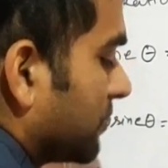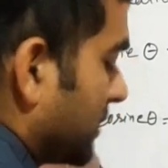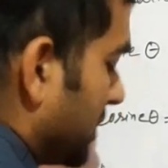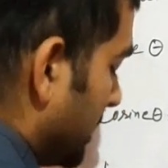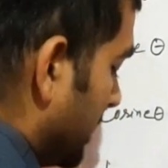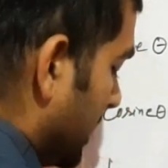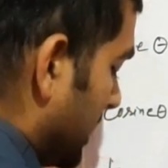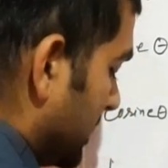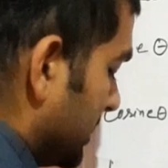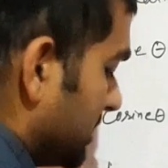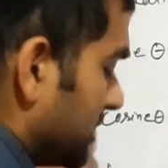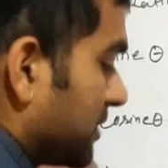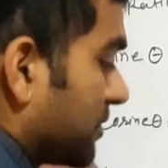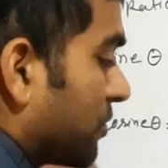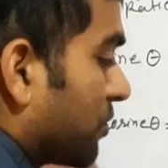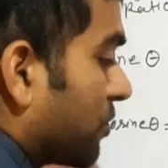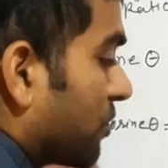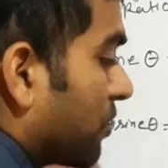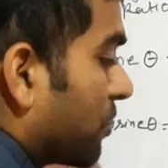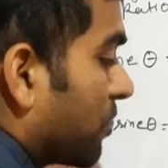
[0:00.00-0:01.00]
yes,
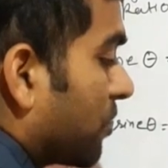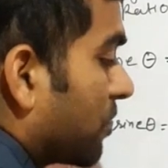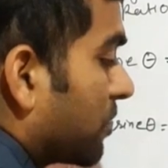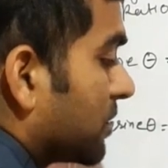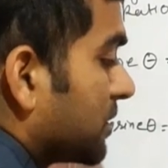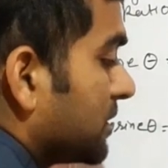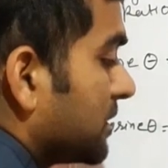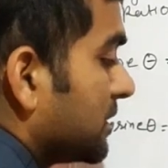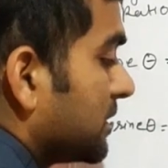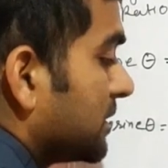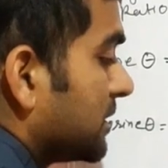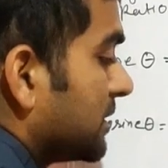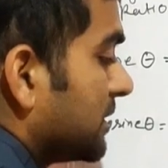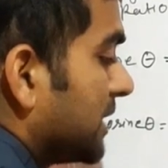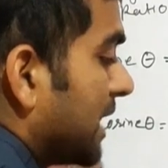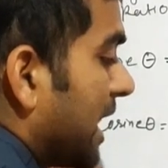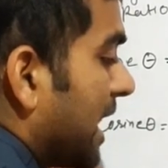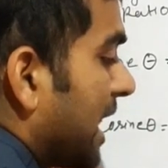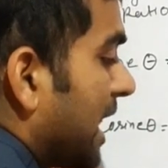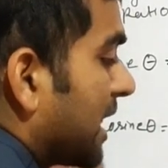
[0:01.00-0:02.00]

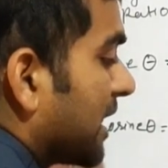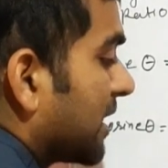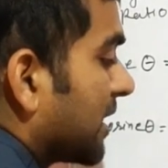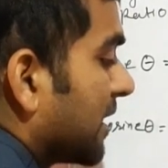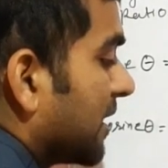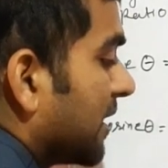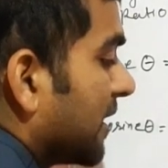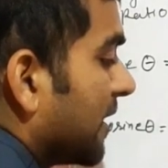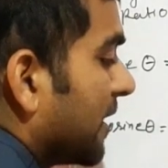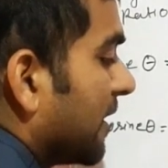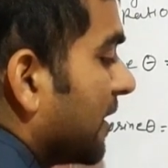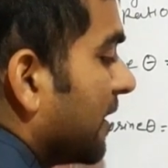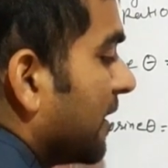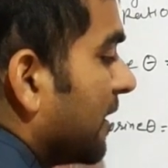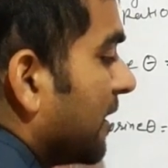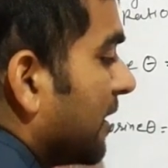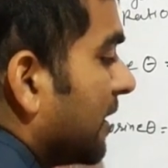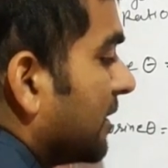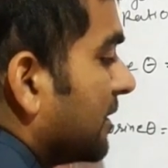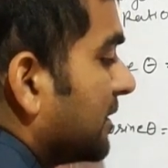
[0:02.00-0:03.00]
sec
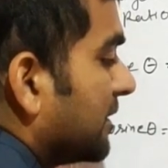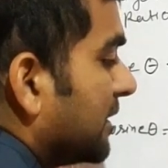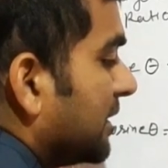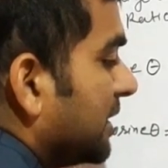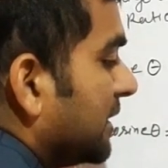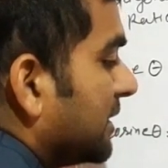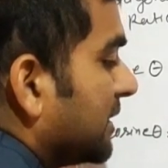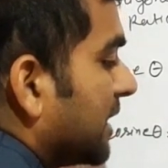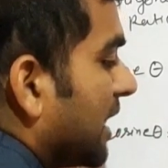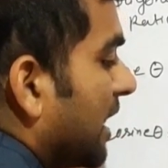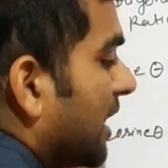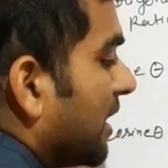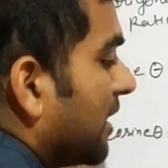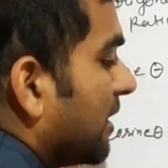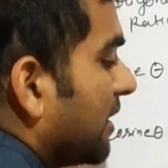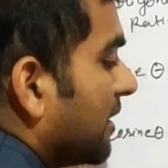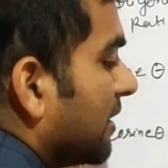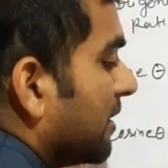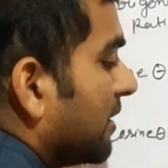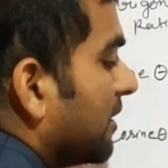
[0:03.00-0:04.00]
theta.
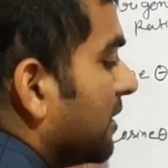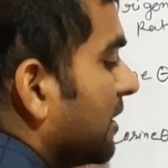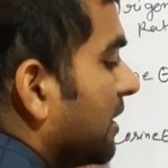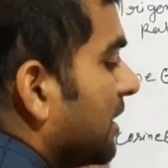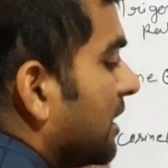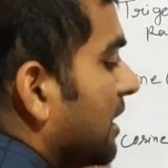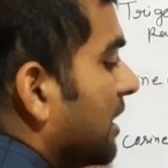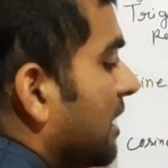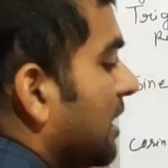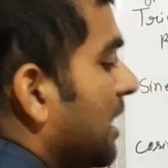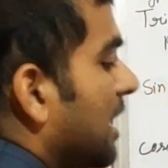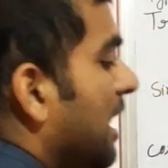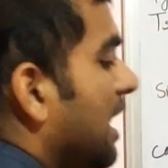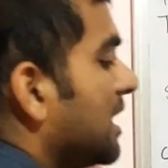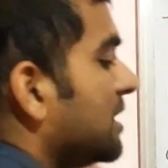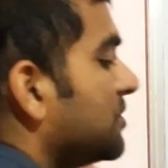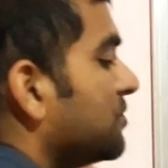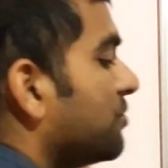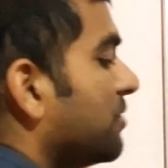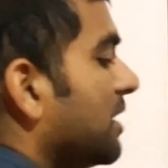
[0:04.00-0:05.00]

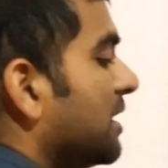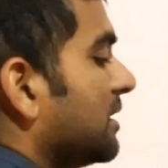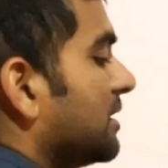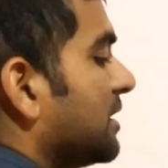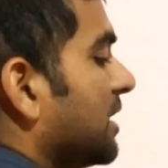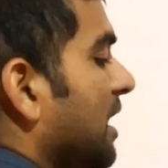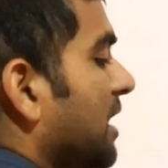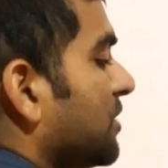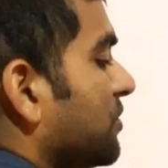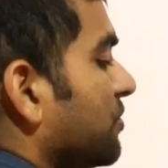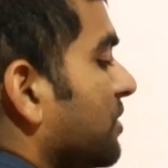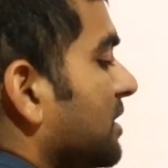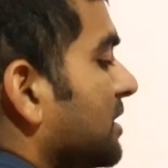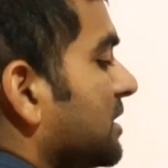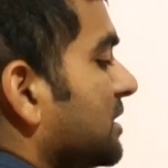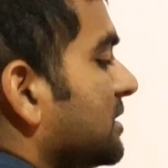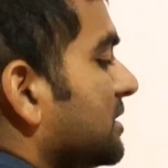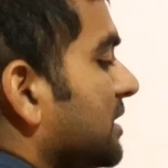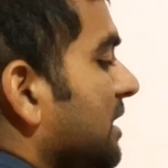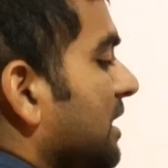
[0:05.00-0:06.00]
Last one, try to
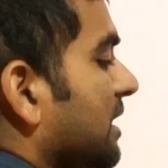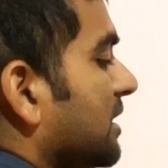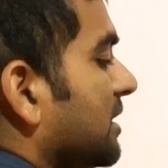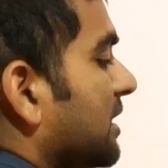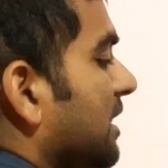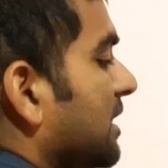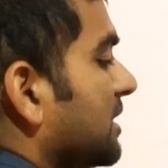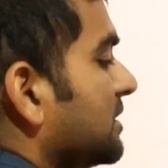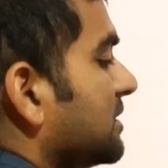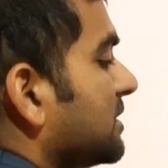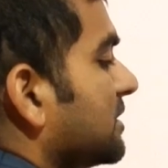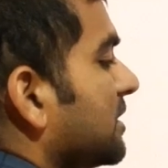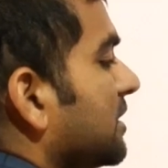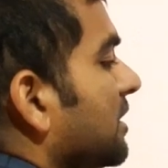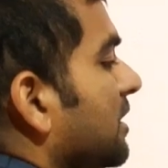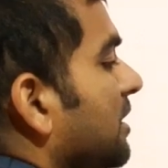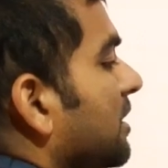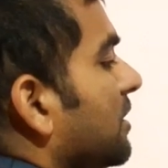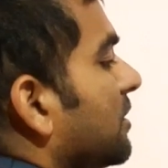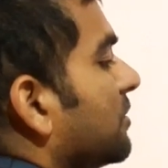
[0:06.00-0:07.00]
understand. Yes,
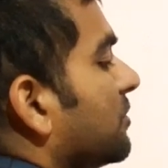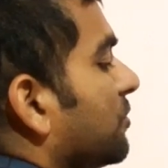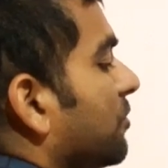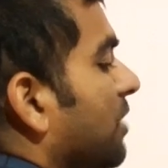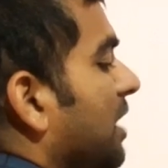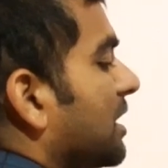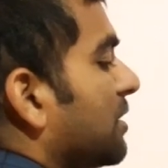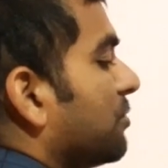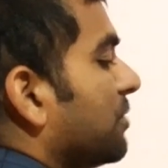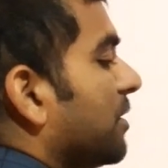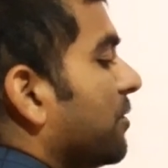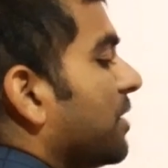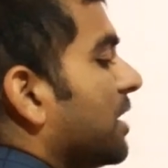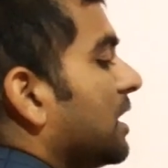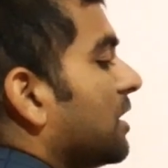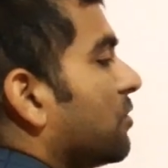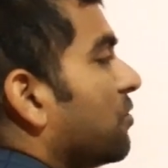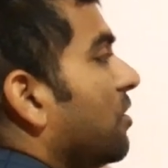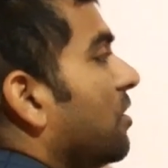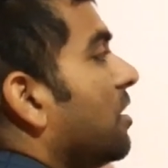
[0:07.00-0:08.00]
what we
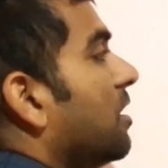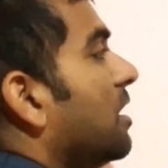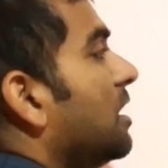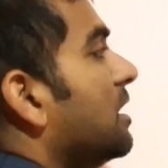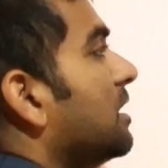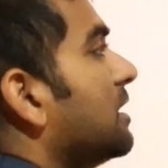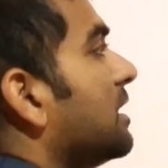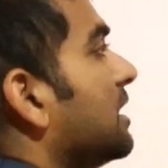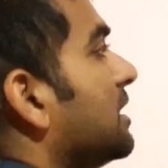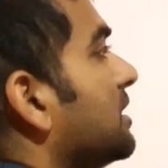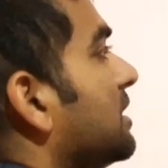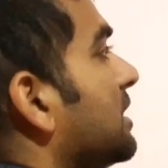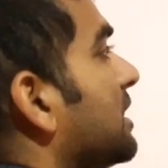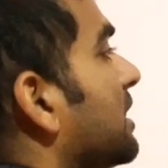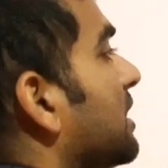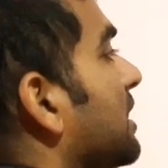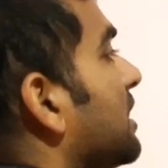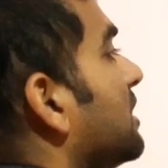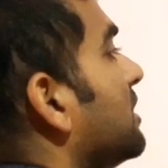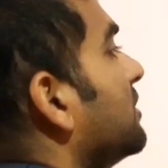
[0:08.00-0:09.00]
will call
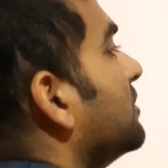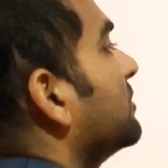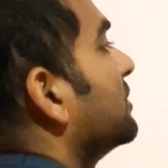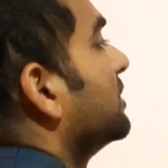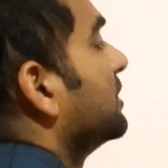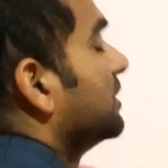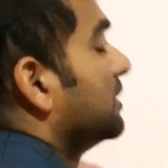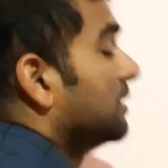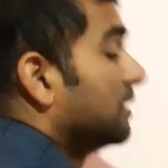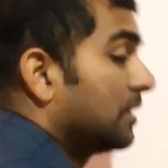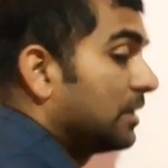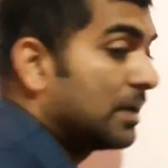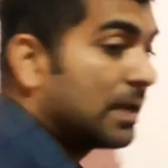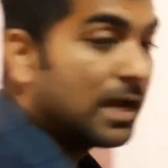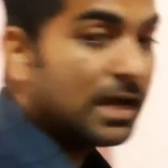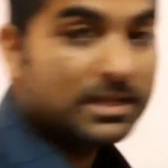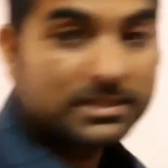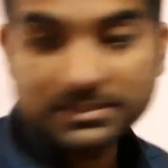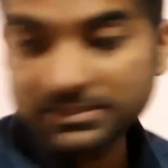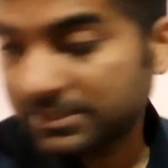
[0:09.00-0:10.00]
here,
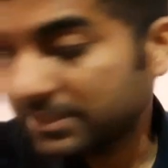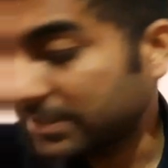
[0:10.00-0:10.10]
last